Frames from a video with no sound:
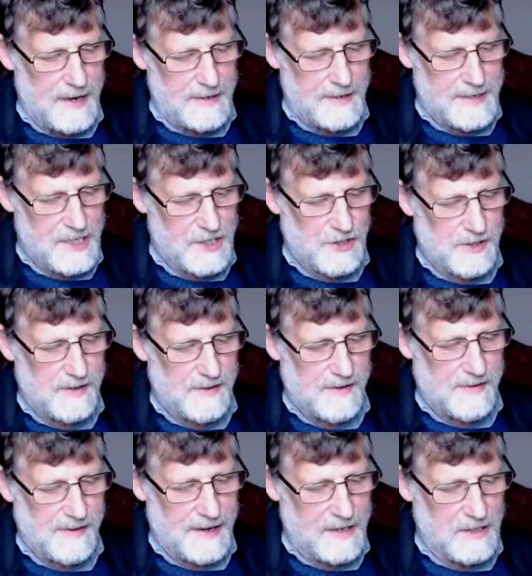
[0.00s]

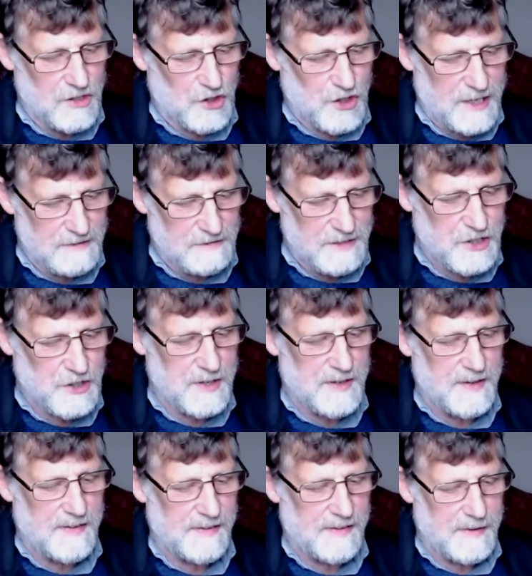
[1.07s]
nations, and generations.